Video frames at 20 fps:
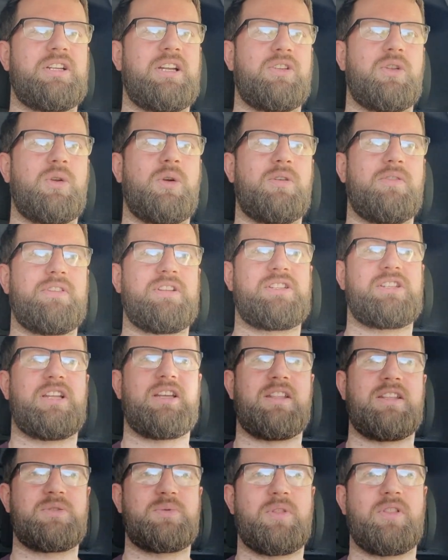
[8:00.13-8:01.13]
I don't know if it's
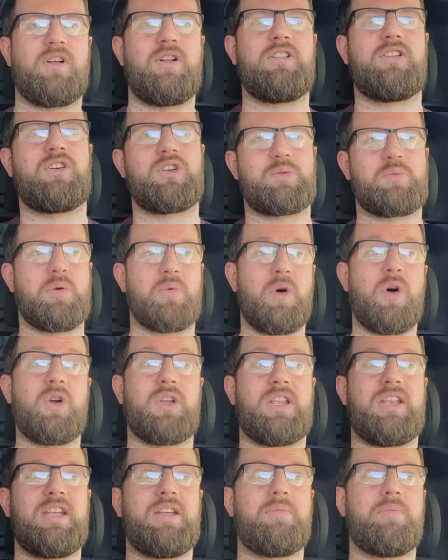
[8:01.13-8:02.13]
like this with all dogs, but
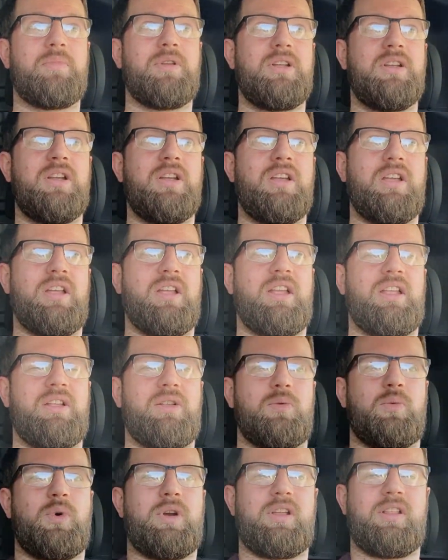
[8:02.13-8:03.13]
walking him
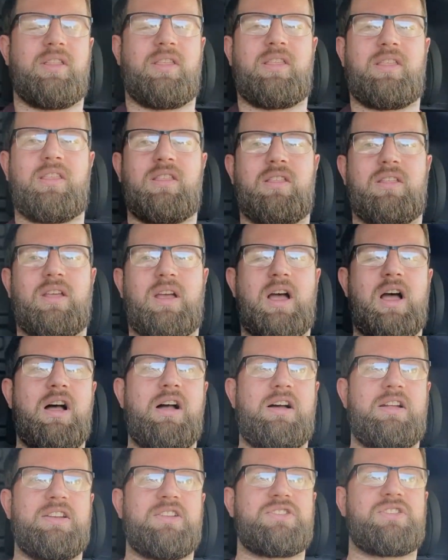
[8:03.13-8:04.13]
with a
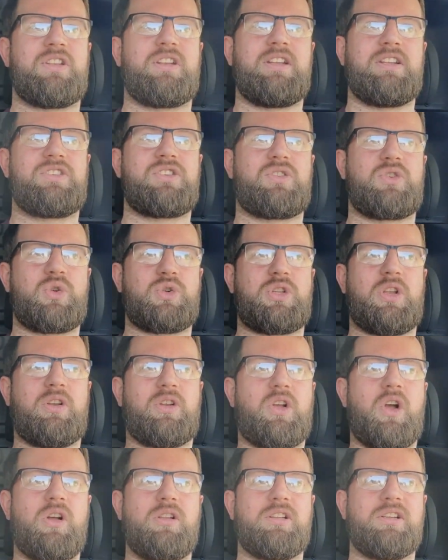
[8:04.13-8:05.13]
harness than it is just on a
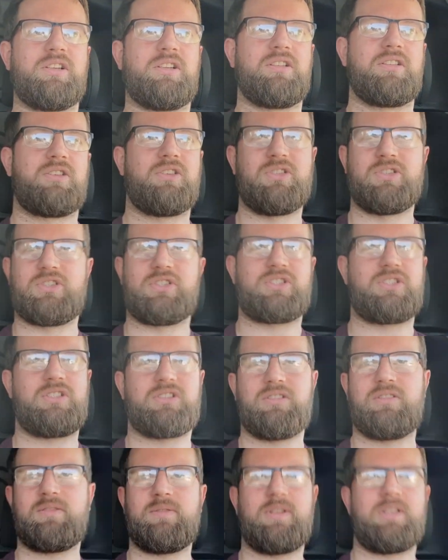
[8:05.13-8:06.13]
collar, because
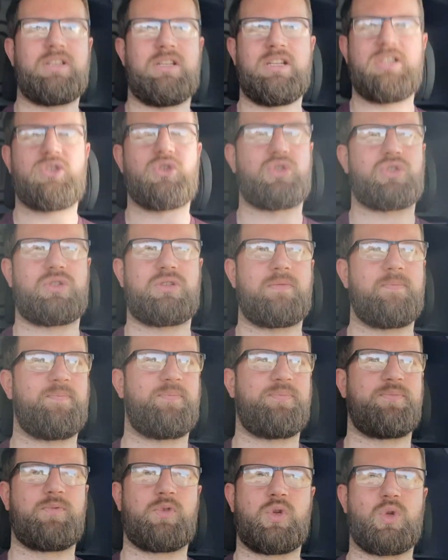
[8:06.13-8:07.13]
he just
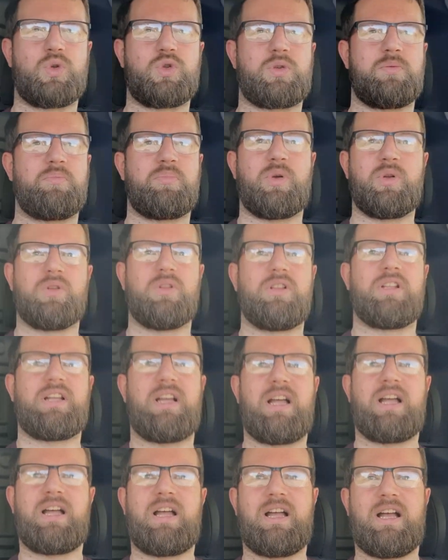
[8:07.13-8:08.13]
doesn't pull
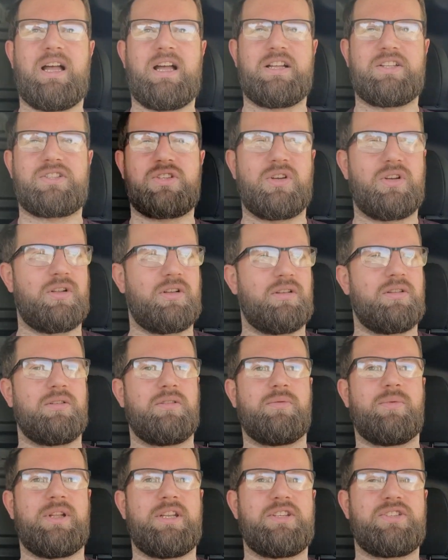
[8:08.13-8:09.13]
at all
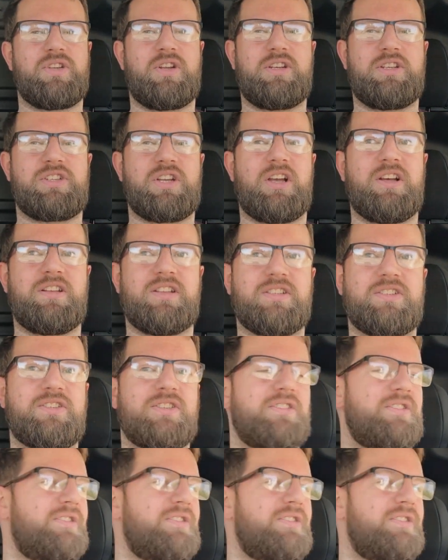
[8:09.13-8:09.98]
when he's on his harness.